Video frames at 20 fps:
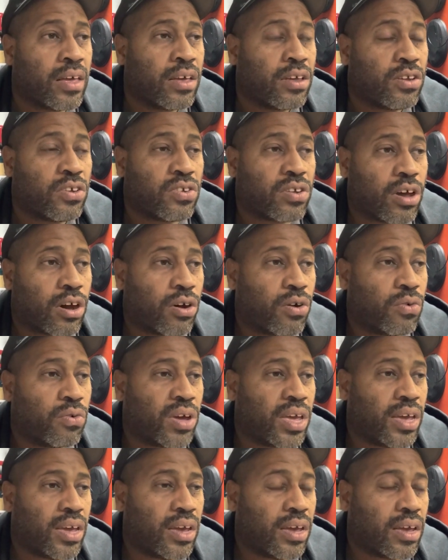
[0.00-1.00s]
So
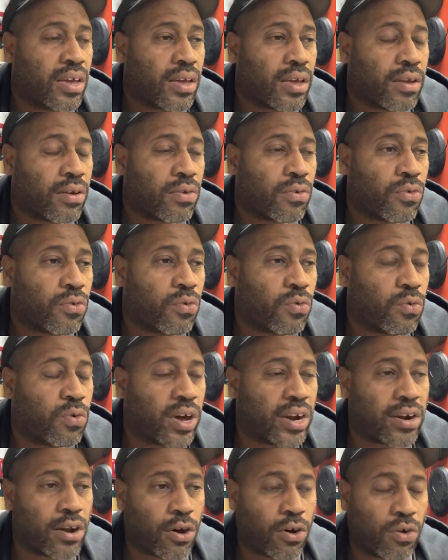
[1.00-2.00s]
we
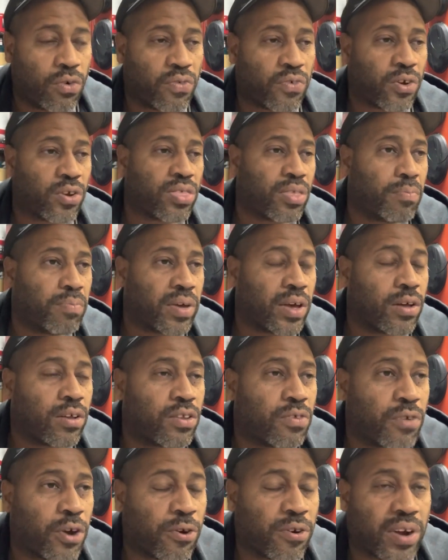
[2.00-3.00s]
went over the build.
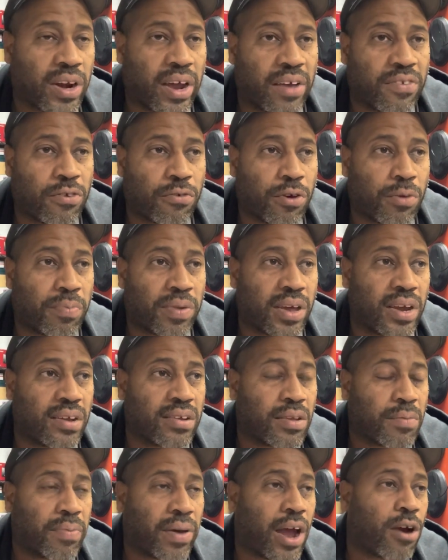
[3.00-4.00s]
We were going to have to replace
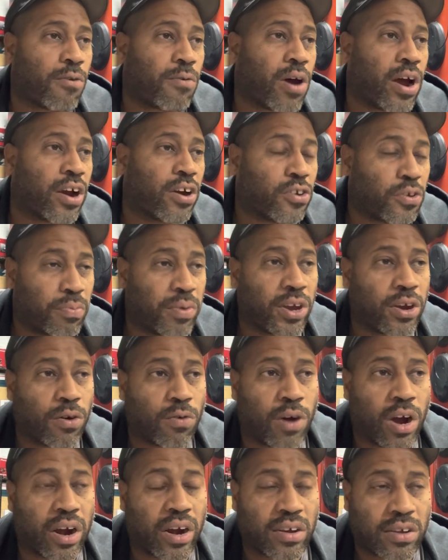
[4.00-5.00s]
the power wire, speaker
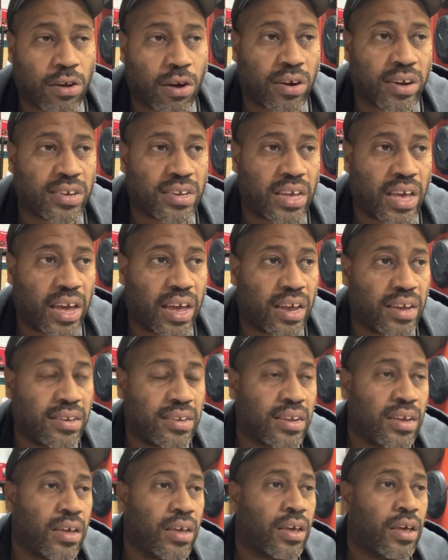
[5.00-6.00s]
wires, RCAs.
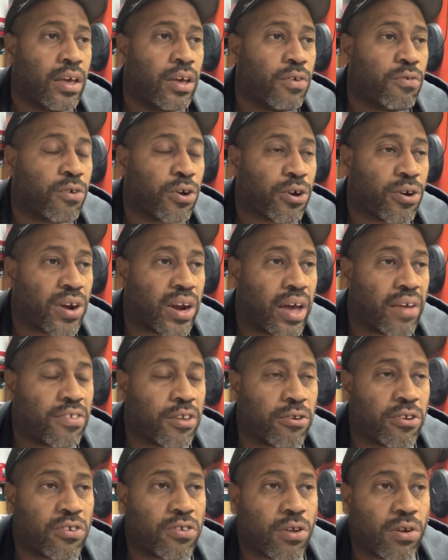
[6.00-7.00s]
We were going to have to
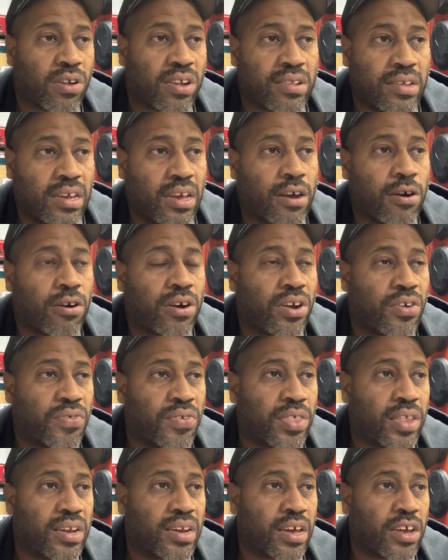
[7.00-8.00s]
install a T-harness for
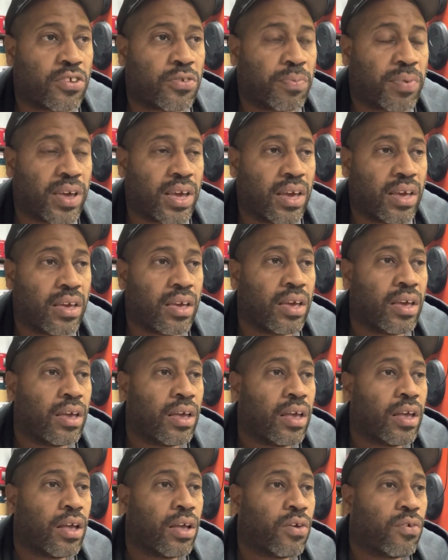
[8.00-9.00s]
the DSP.
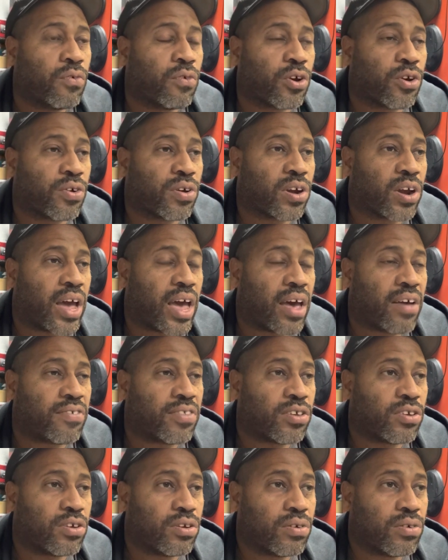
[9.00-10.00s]
We were going to have
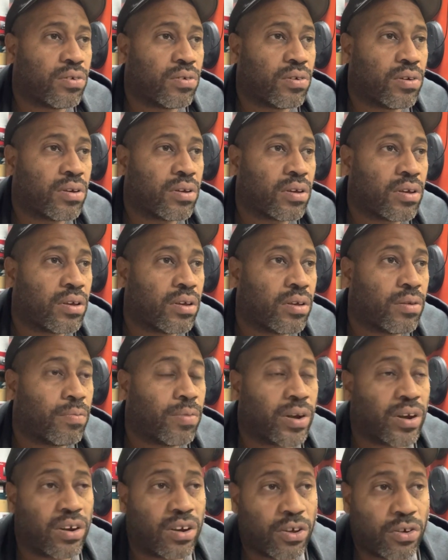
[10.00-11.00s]
to
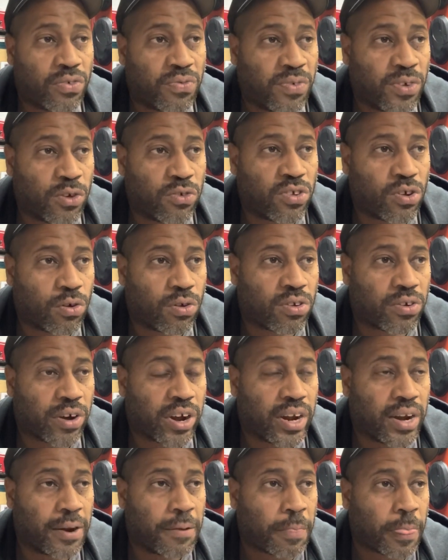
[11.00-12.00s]
put a new fuse holder
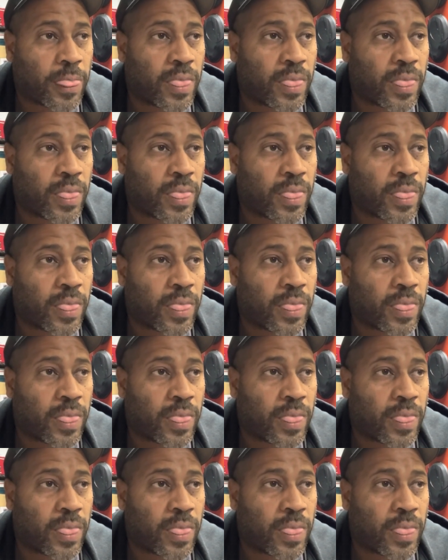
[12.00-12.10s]
in.